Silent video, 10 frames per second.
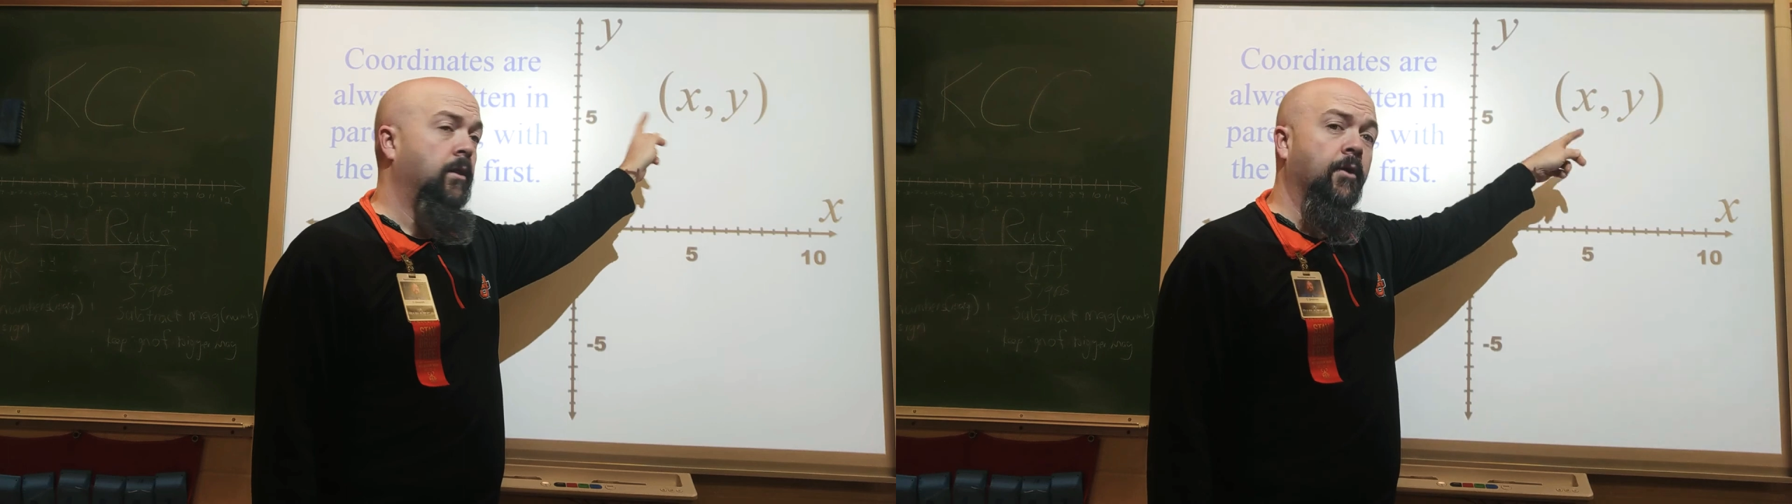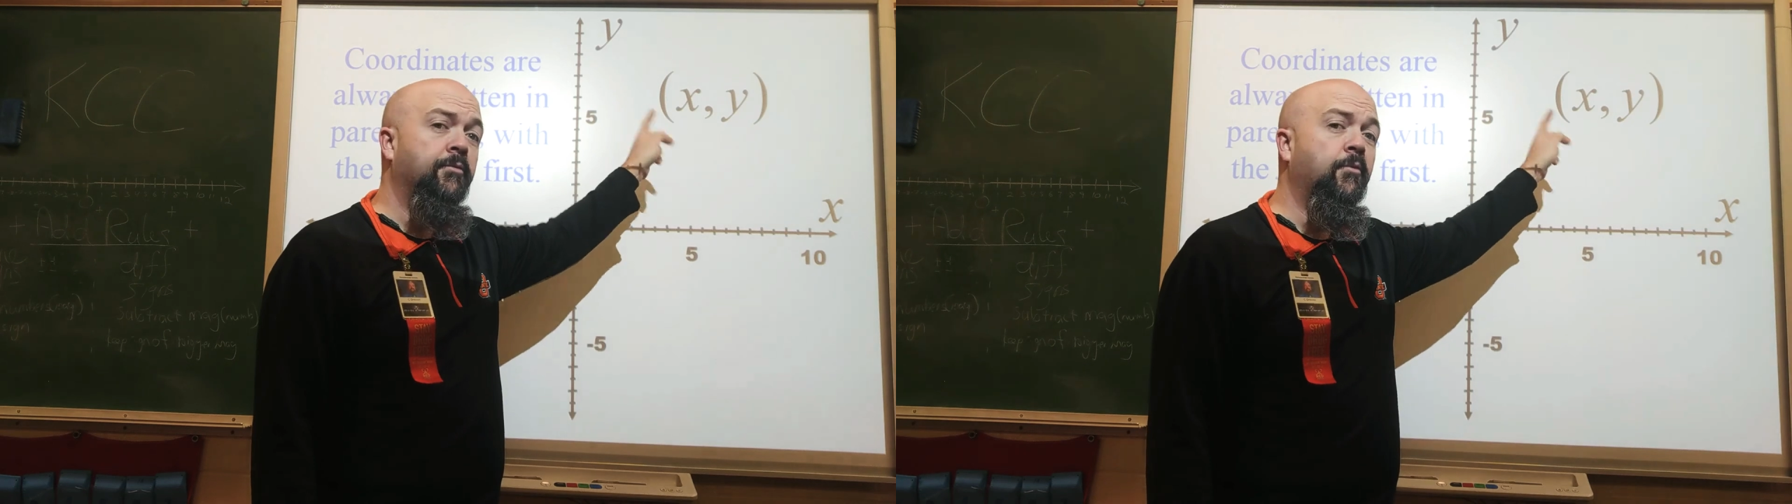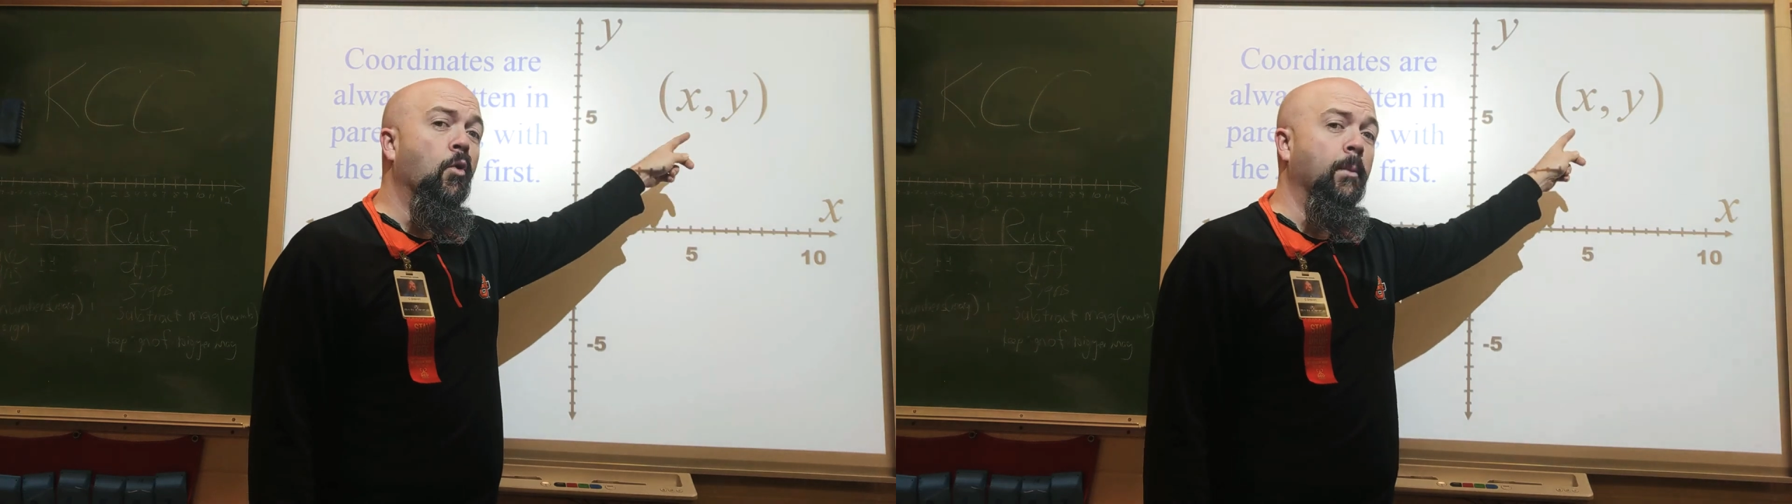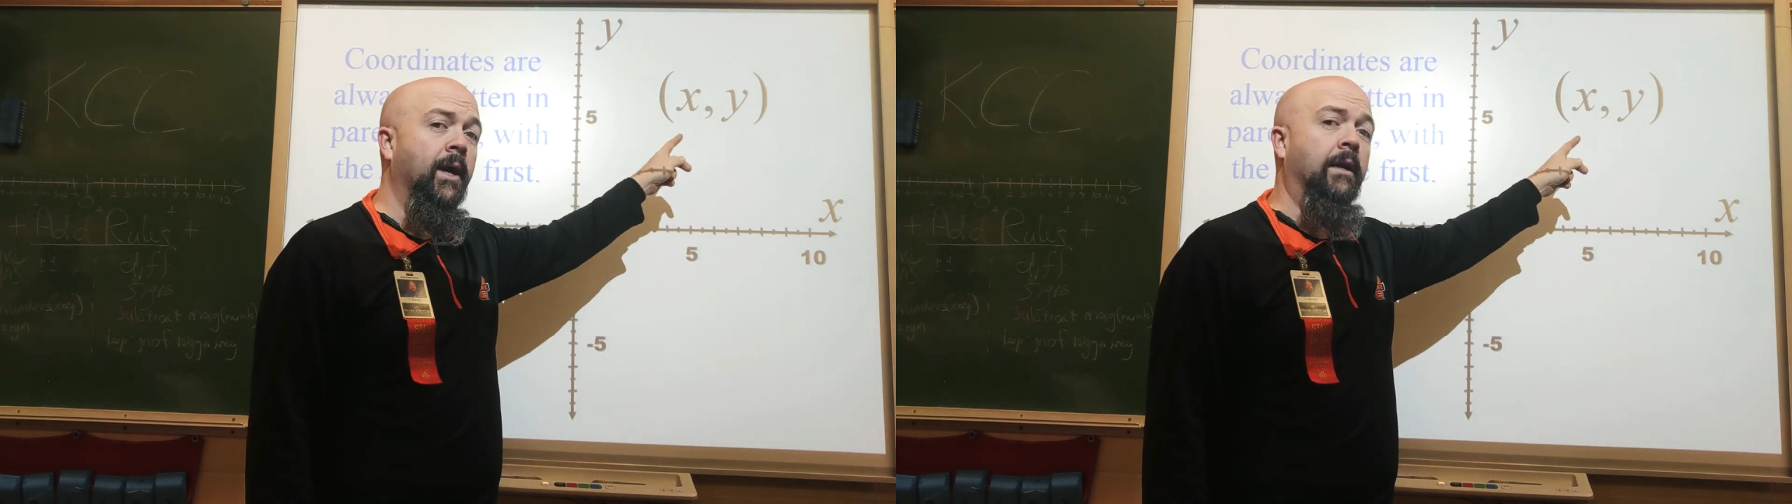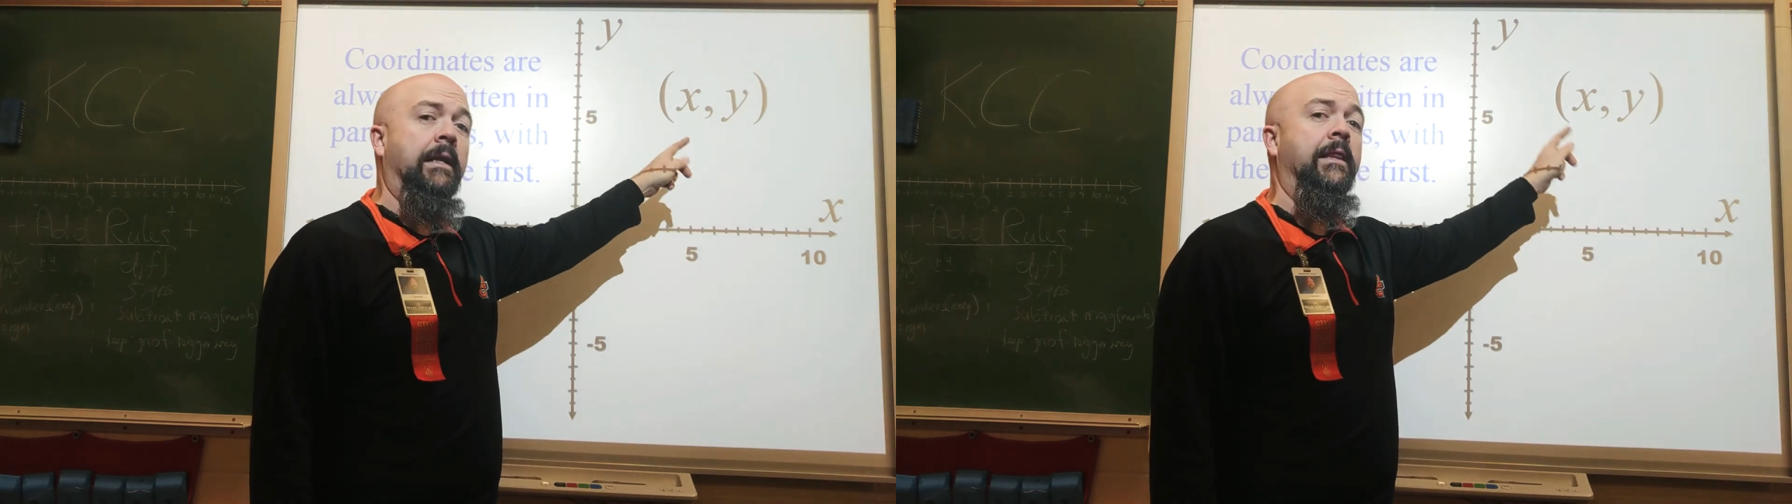The
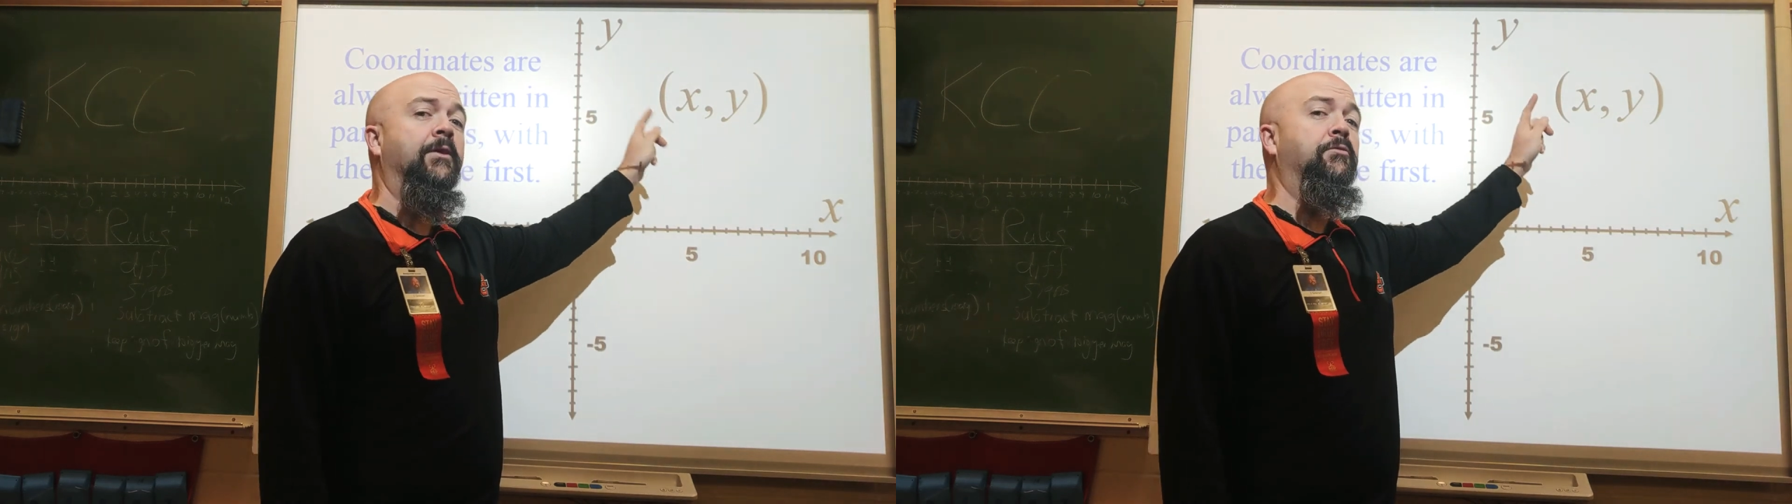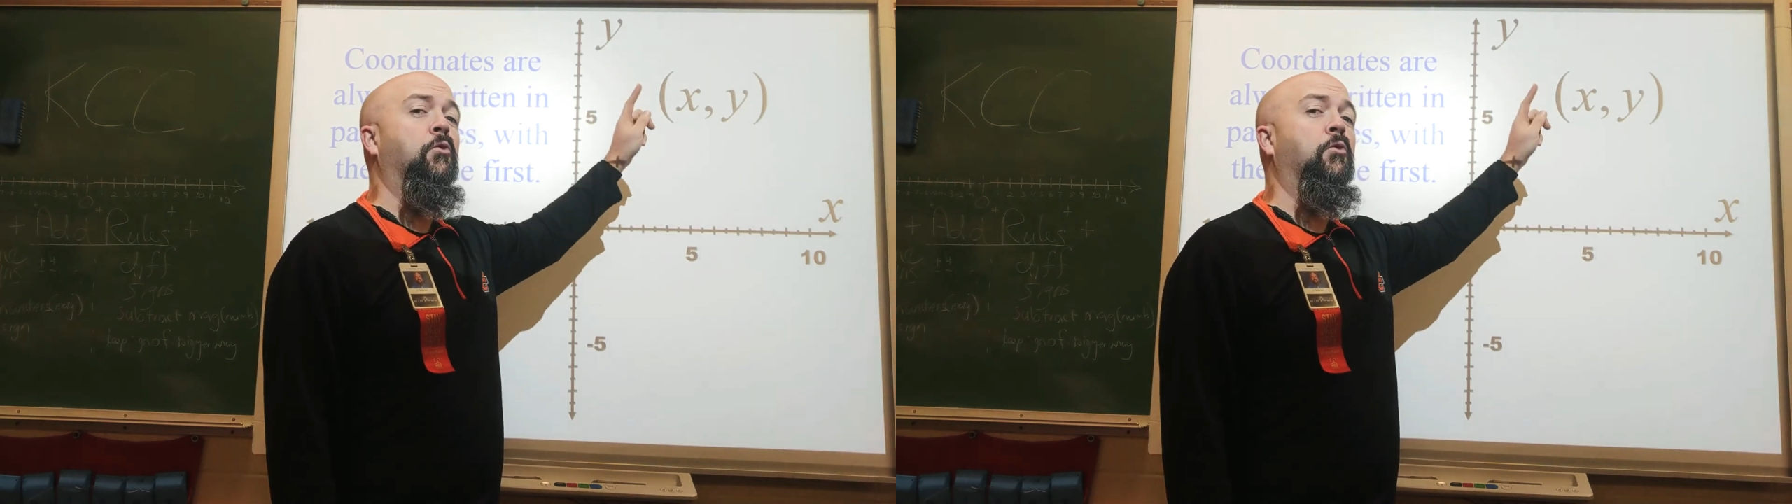format. This